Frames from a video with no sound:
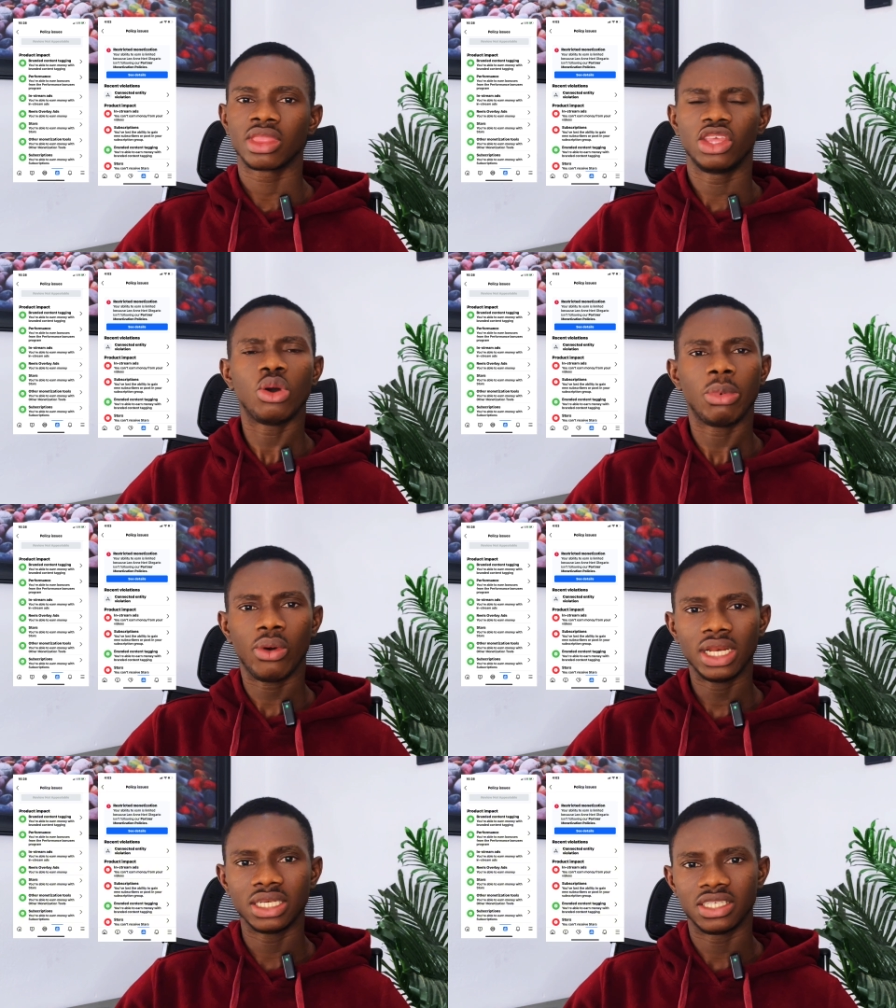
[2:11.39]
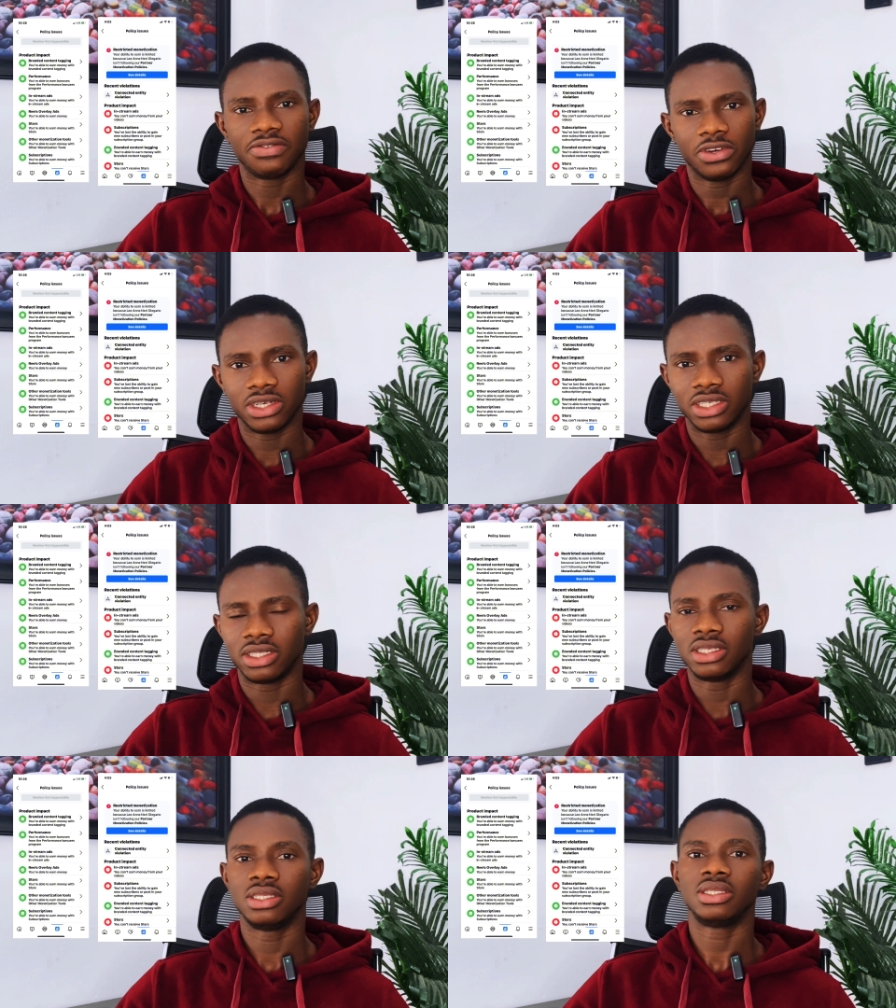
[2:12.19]
The number one is first
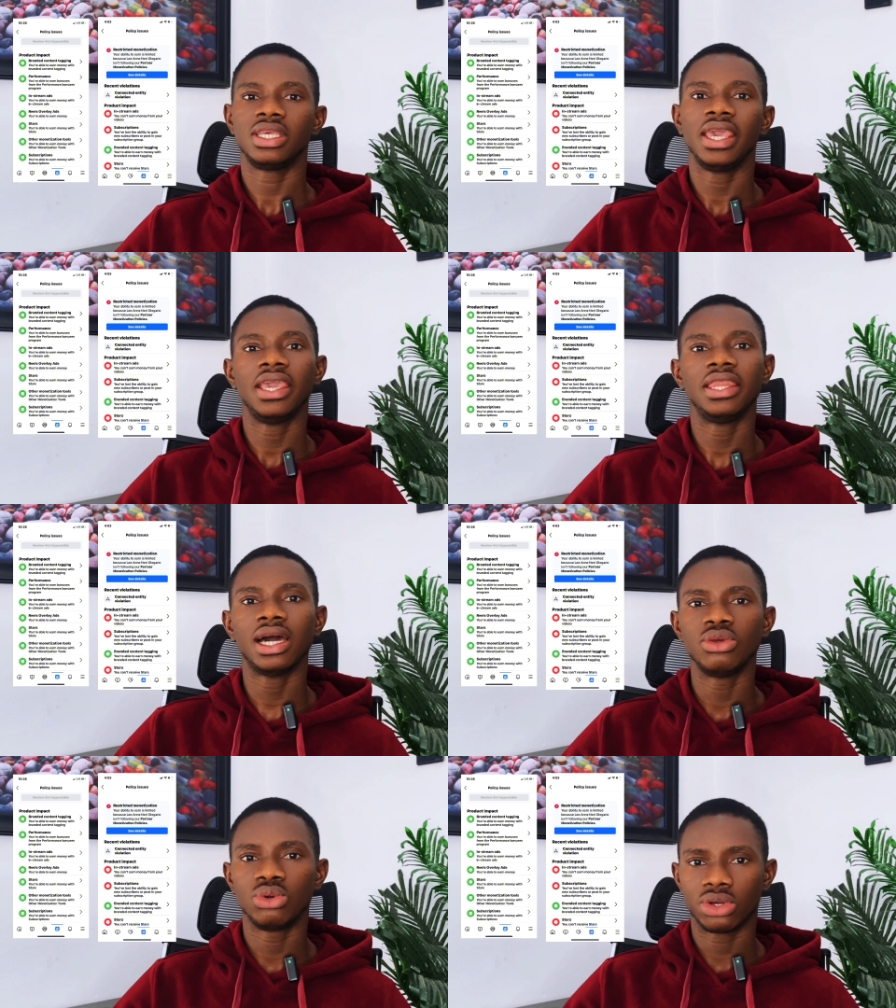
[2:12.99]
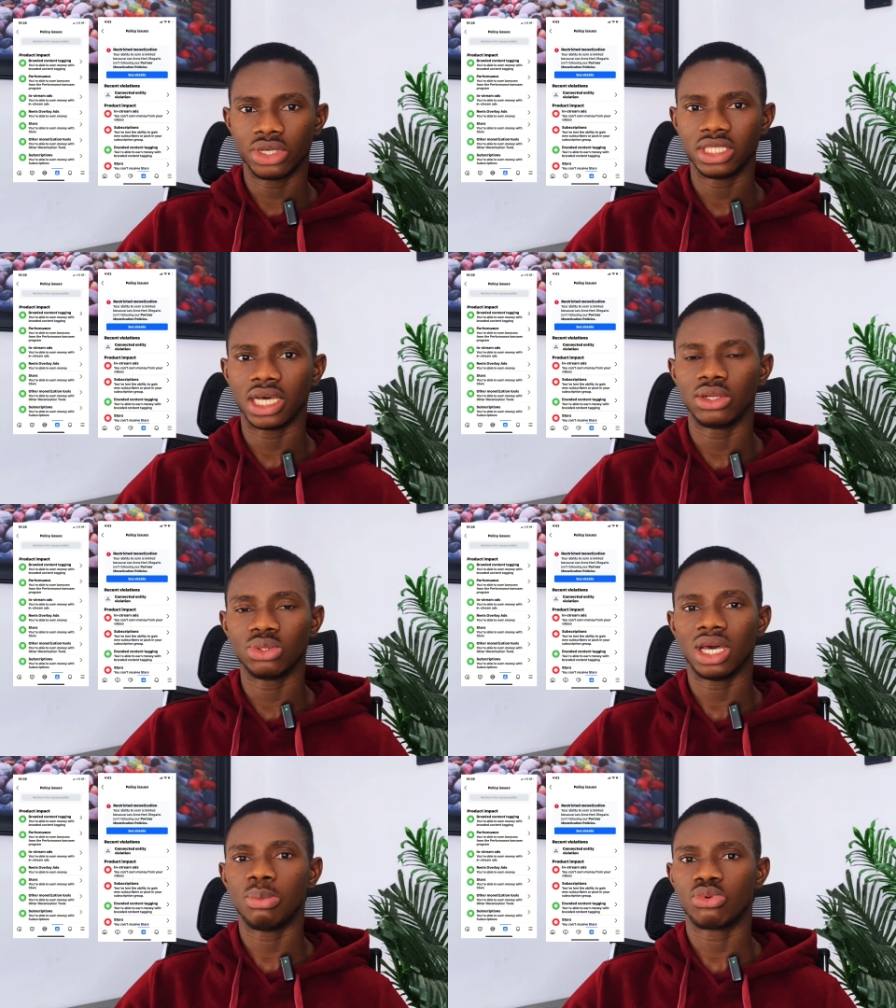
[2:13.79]
is either you create
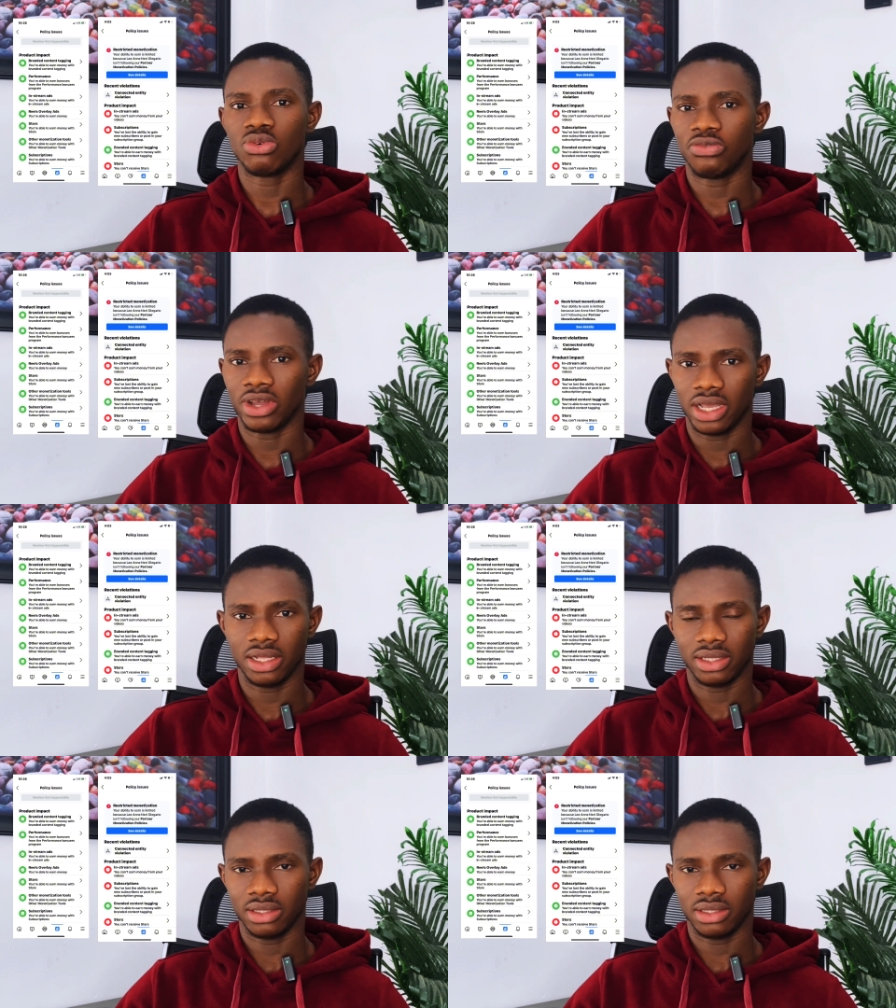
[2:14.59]
another profile,